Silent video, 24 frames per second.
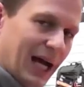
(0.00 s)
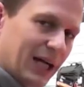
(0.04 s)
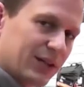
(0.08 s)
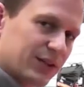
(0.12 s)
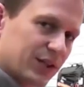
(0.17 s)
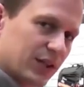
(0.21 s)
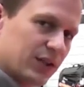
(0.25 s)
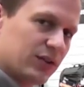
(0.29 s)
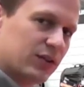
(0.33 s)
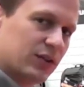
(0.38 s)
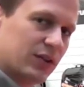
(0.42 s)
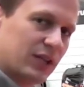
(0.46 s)

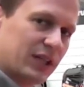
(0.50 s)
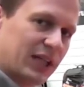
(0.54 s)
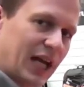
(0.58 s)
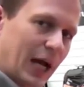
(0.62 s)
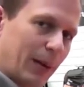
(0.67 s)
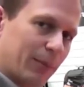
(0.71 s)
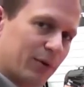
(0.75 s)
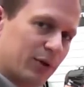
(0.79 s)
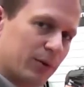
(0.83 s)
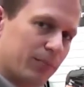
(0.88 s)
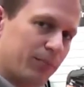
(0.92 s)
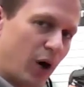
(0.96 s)
access to the
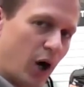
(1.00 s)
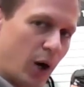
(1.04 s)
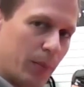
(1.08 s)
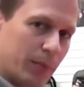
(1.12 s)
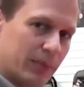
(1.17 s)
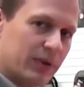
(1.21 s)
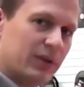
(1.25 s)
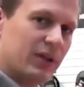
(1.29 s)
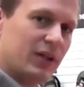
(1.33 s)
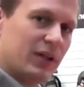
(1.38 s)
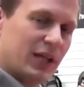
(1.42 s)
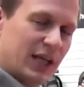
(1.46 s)
camera
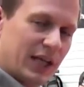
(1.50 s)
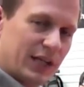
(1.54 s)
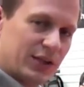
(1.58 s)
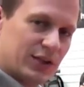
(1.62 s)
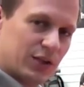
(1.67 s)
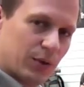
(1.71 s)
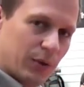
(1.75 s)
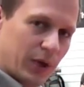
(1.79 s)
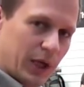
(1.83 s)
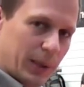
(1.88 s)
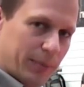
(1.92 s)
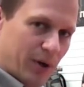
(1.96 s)
compartment is
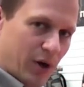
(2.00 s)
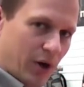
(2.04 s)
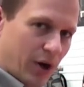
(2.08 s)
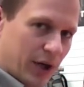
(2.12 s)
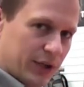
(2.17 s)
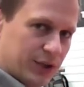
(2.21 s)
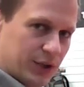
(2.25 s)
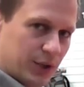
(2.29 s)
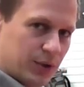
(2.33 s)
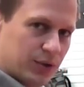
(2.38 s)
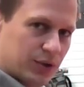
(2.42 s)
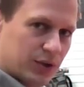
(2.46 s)
directly
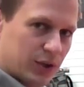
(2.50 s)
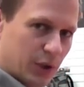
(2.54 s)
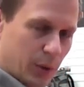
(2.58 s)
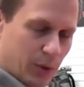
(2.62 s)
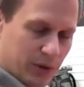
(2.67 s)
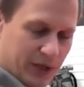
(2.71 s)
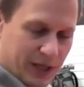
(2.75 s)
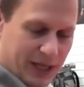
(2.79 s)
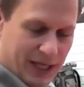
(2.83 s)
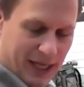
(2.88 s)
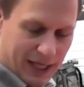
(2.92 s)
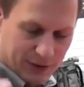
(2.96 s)
behind you, so no
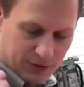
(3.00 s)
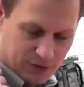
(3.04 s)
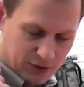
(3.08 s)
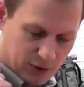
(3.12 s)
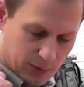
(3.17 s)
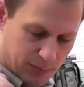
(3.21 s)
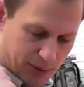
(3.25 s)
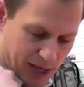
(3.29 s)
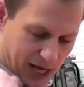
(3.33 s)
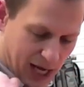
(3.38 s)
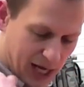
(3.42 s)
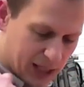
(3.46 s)
one can get into
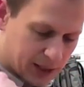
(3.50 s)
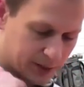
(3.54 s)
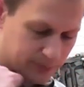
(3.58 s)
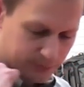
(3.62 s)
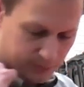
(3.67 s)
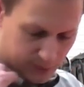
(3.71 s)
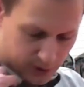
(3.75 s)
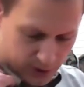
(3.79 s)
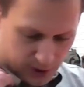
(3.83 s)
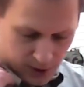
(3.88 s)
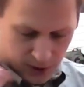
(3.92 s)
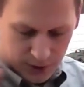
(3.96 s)
the bag.
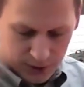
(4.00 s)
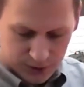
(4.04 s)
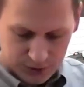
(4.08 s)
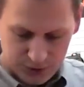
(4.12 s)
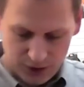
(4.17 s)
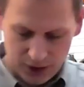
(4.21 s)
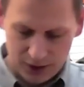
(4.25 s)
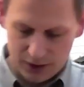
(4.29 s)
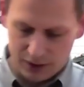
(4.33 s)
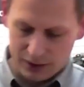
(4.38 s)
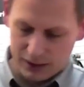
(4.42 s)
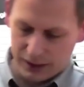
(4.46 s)

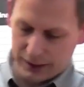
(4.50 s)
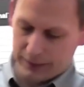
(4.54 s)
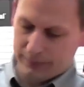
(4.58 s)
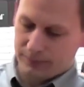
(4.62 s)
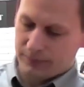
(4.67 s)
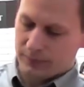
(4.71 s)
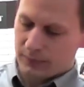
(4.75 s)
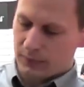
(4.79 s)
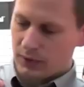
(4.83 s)
Secondly,